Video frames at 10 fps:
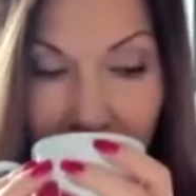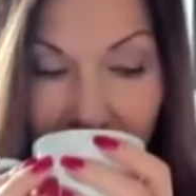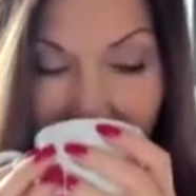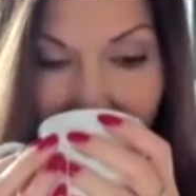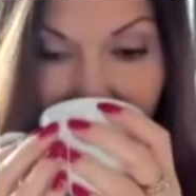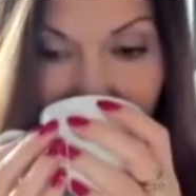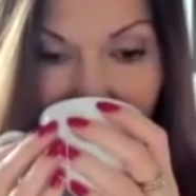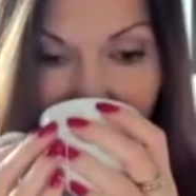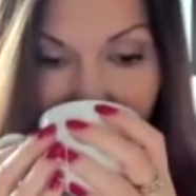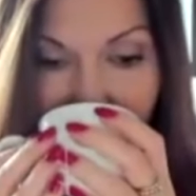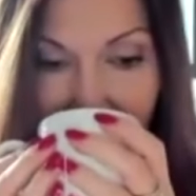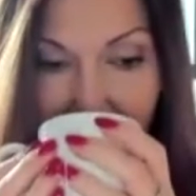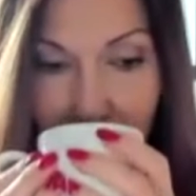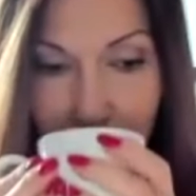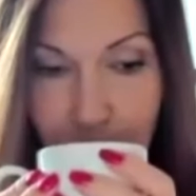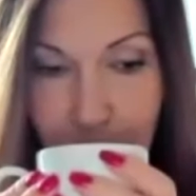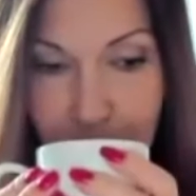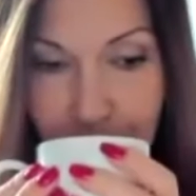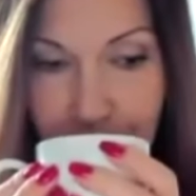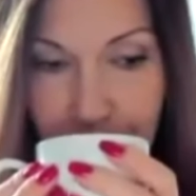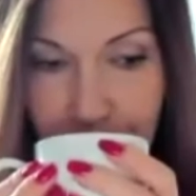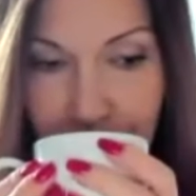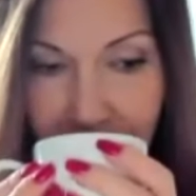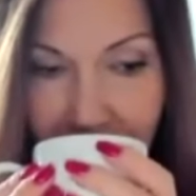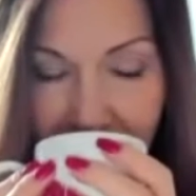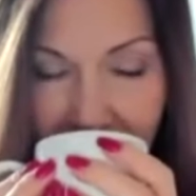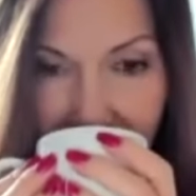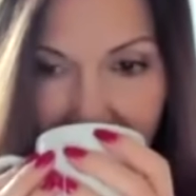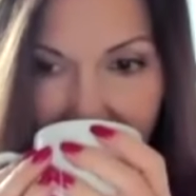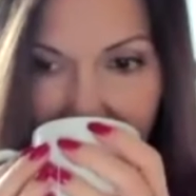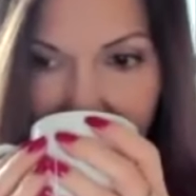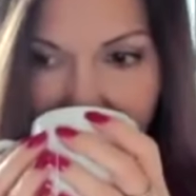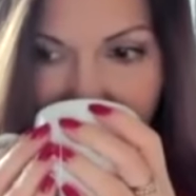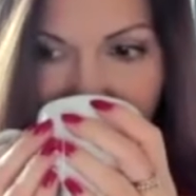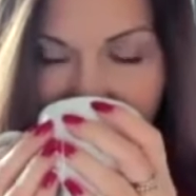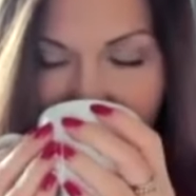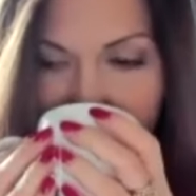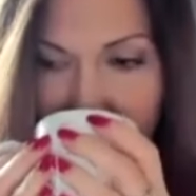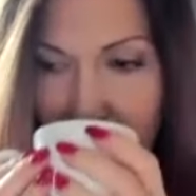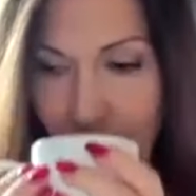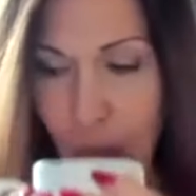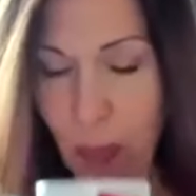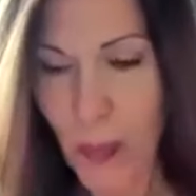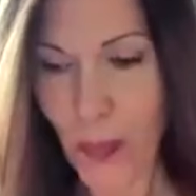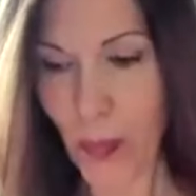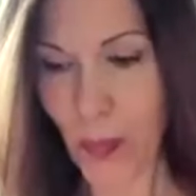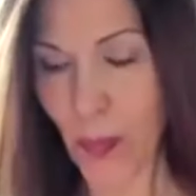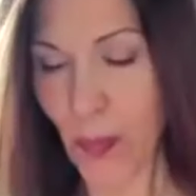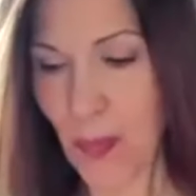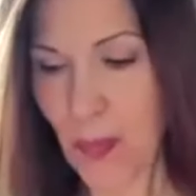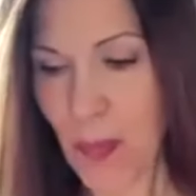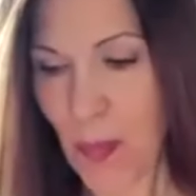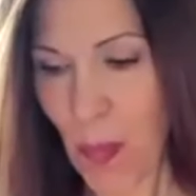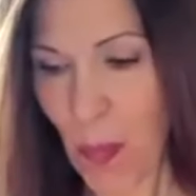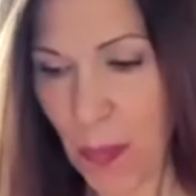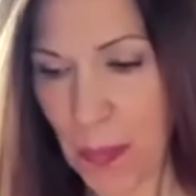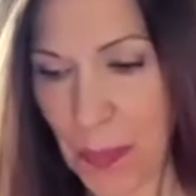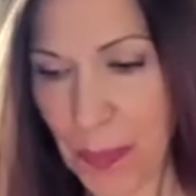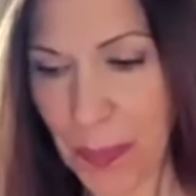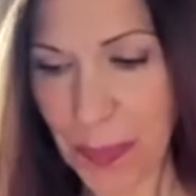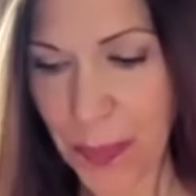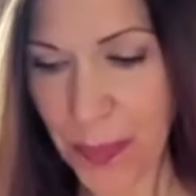(silence)